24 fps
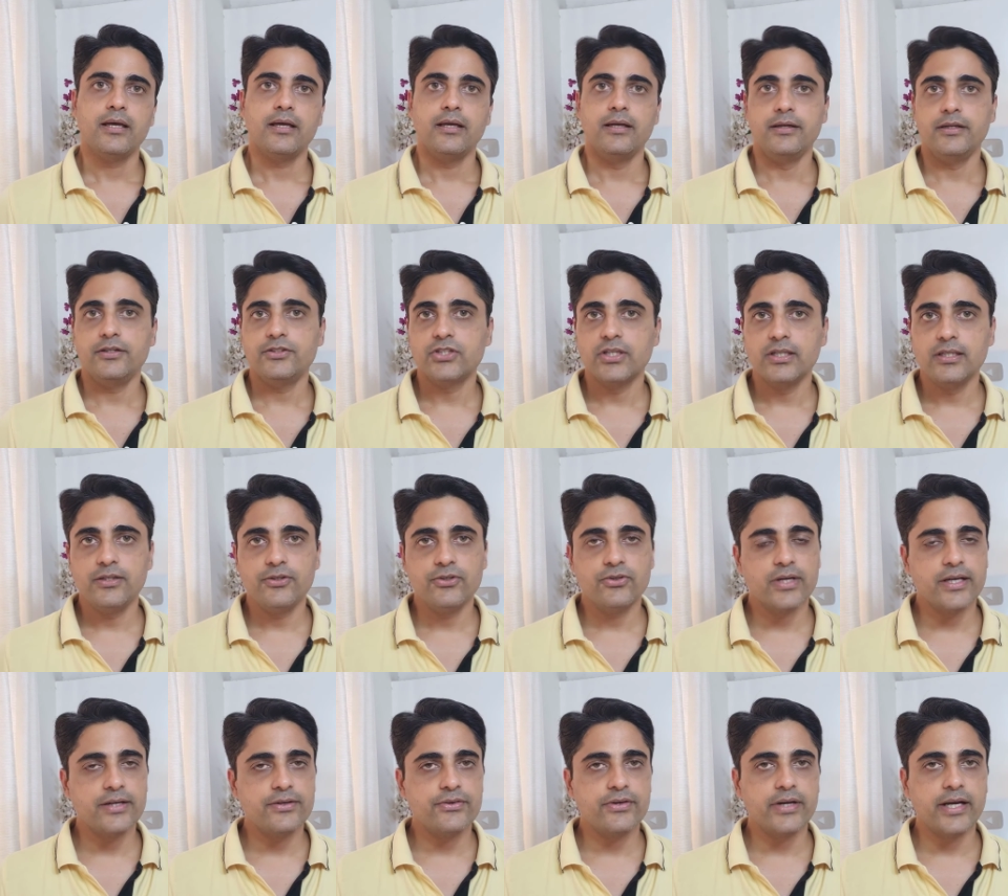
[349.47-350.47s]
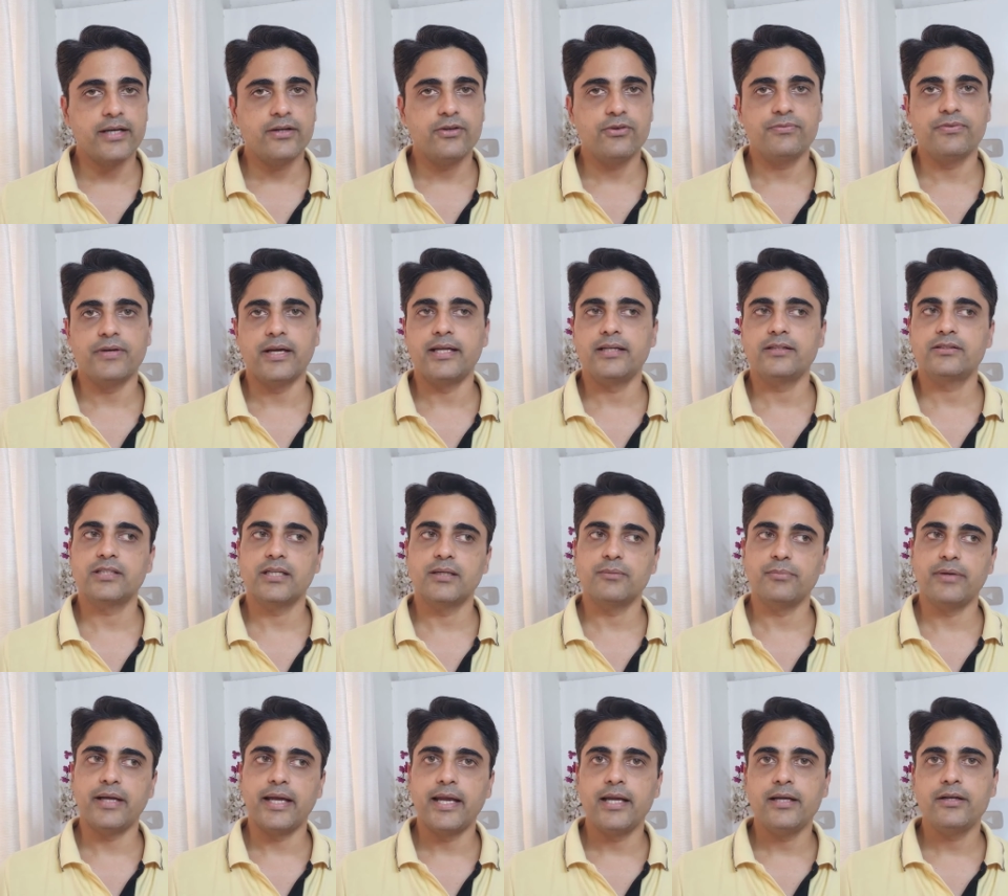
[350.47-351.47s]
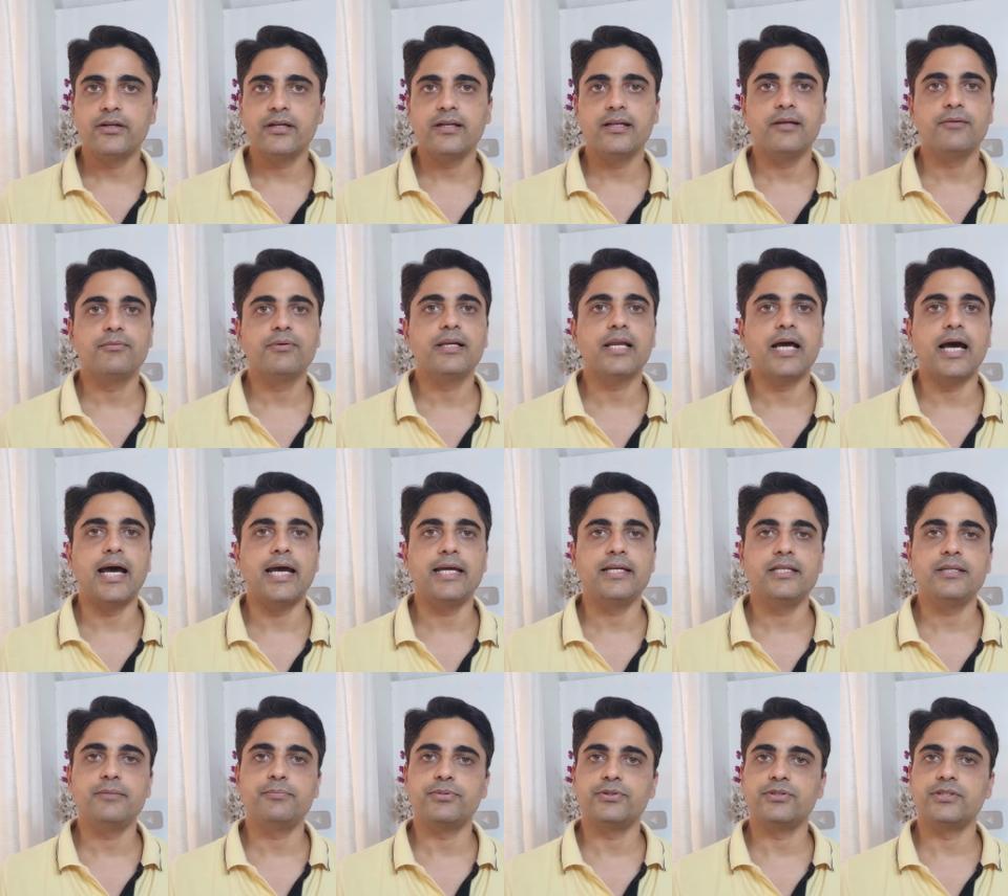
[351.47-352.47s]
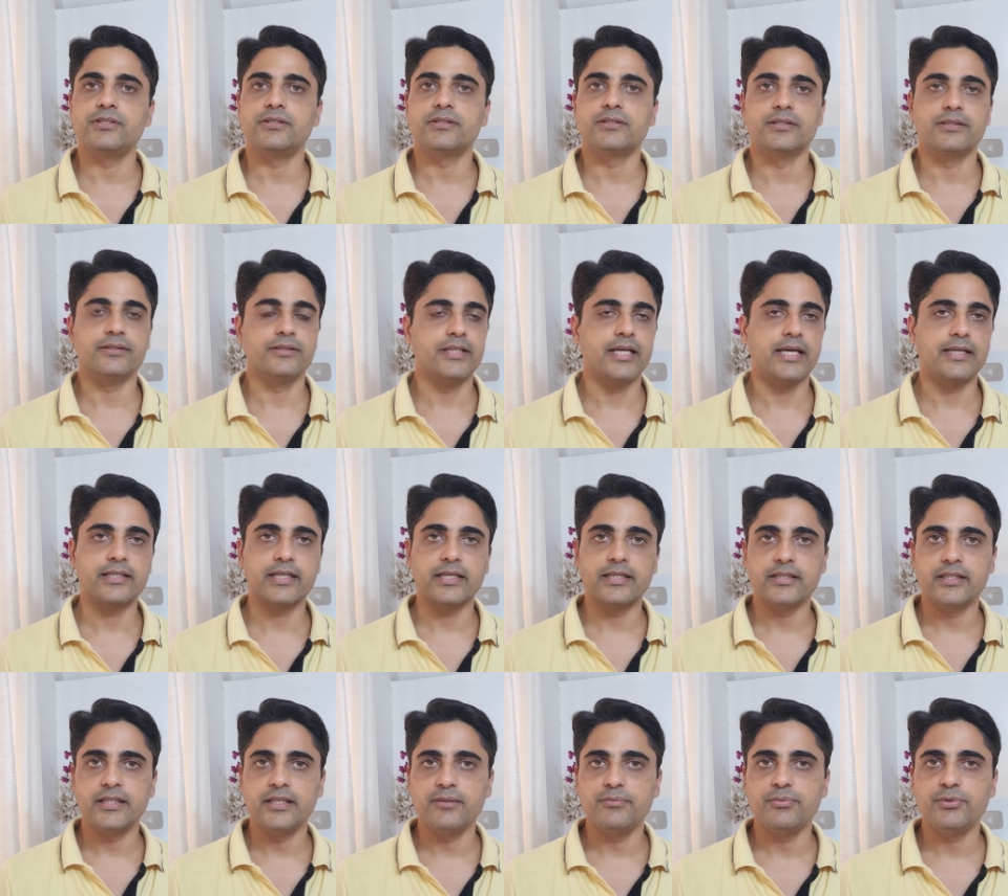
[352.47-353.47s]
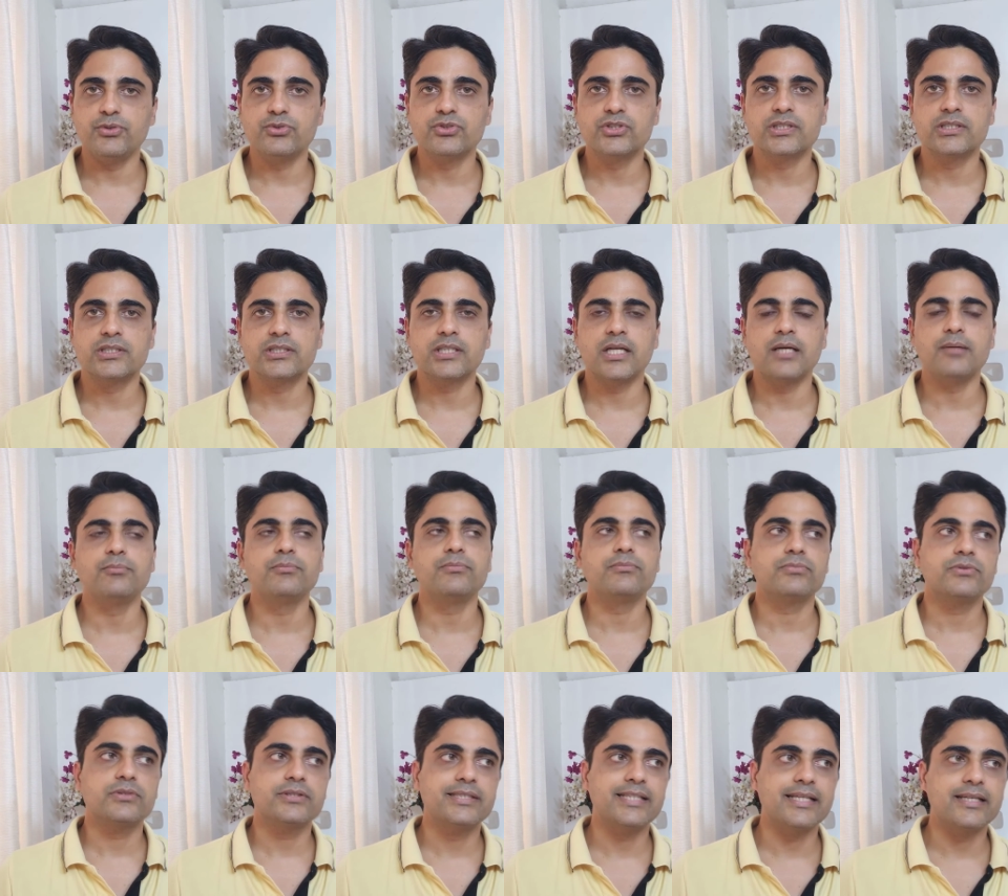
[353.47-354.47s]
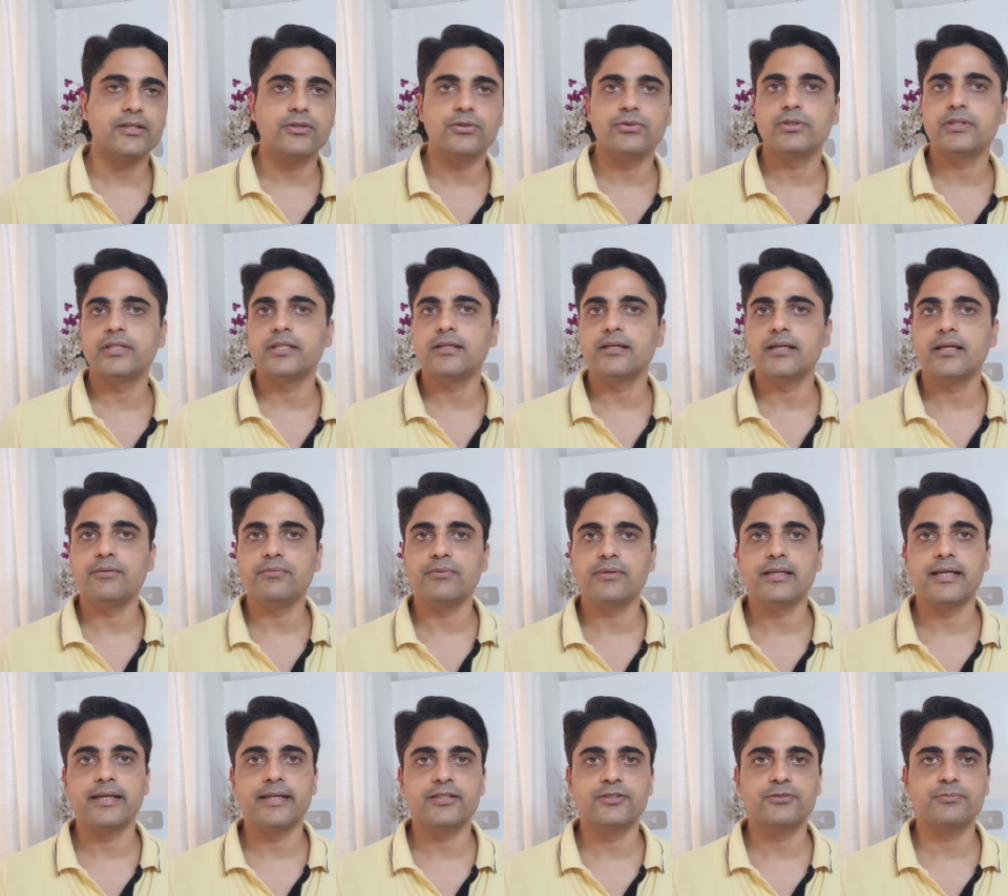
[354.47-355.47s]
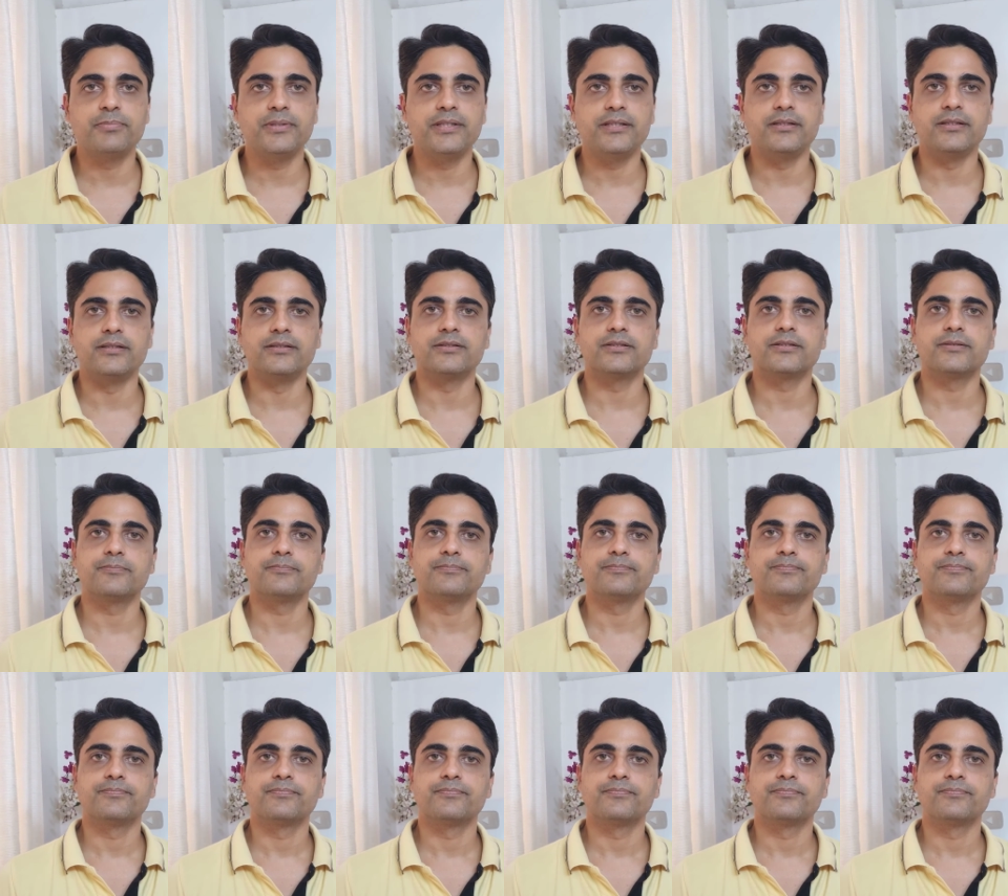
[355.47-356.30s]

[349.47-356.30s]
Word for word: Initially, you can try to find some entry level IT position that can give you some security level experience.